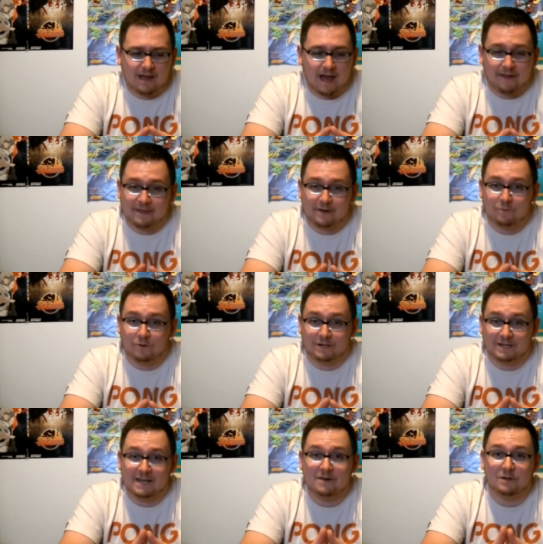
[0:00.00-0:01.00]
I think will
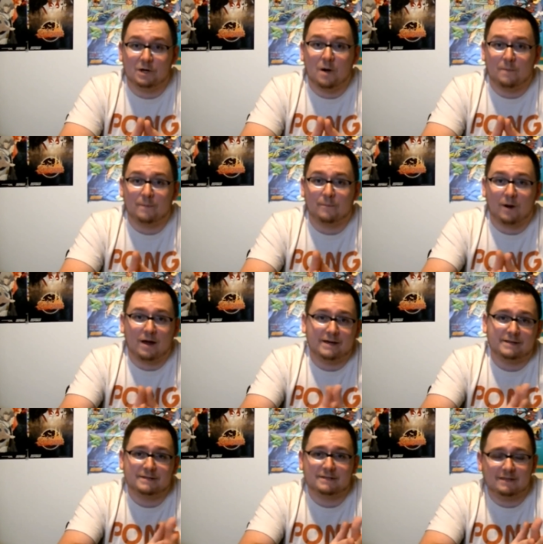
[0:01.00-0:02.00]
continue to go up in
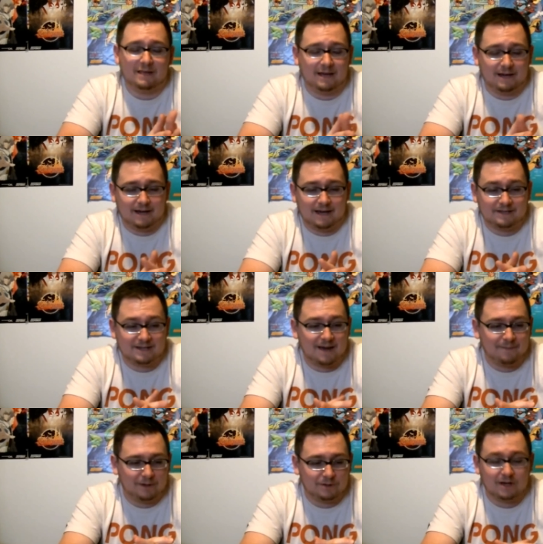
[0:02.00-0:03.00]
price uh, as
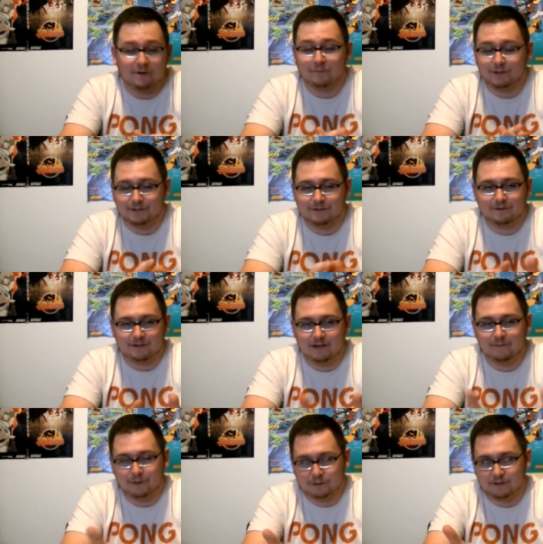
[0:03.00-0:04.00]
time goes on, which, you
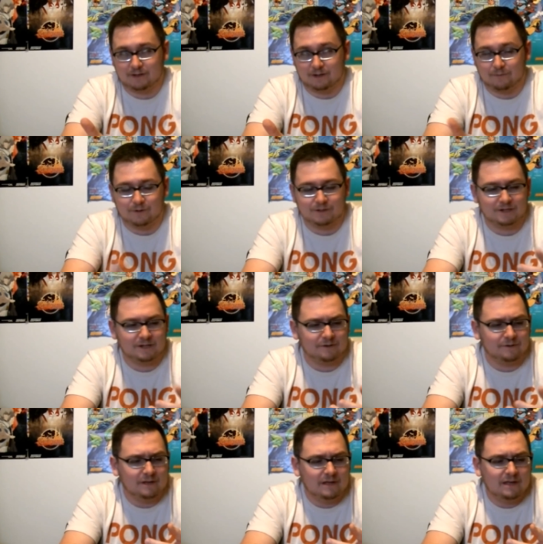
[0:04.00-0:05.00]
know, most of the good ones
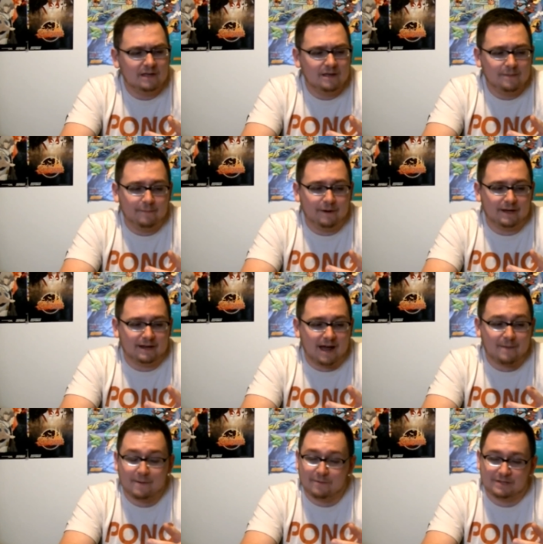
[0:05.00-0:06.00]
do. But uh,
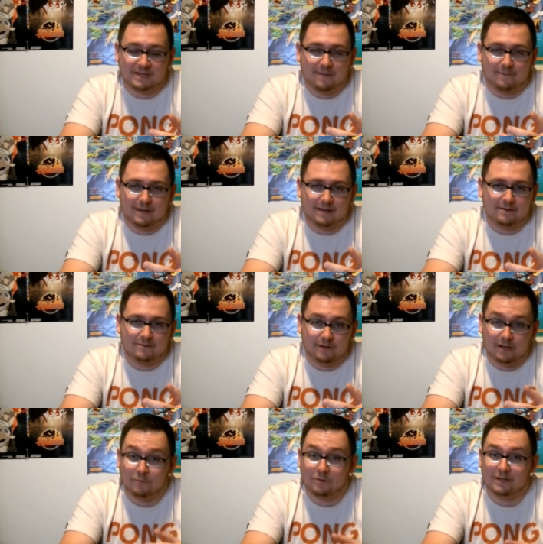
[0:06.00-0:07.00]
I remember this game being,
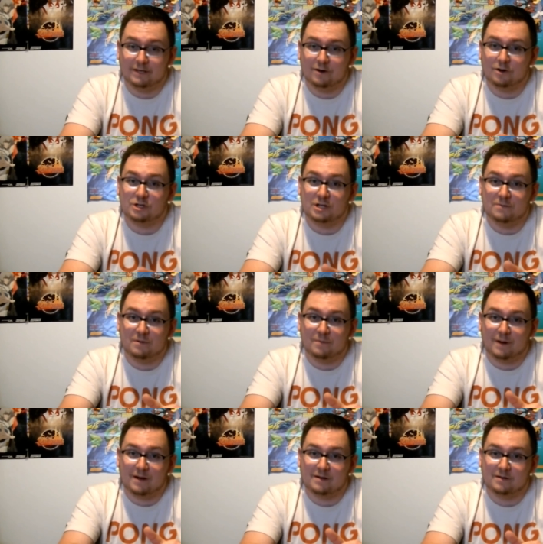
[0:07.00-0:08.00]
you know, really dirt cheap
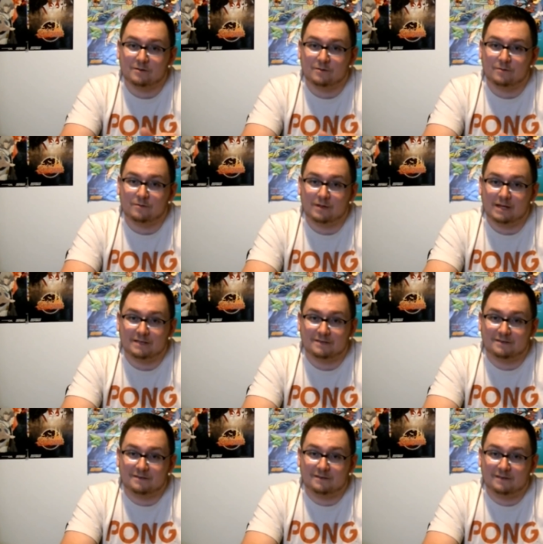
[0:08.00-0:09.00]
compared to
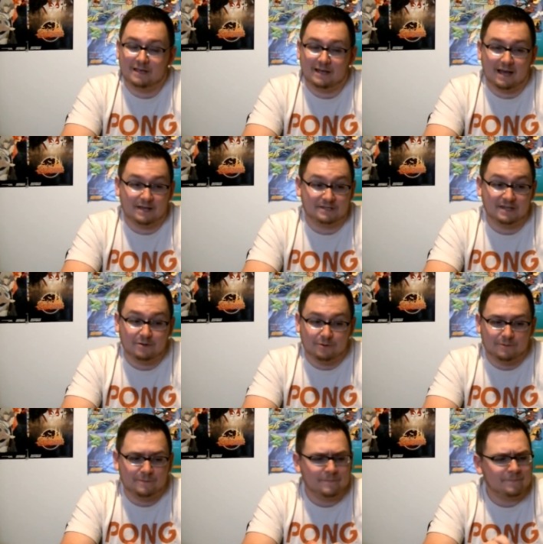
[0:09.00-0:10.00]
its uh, sequel.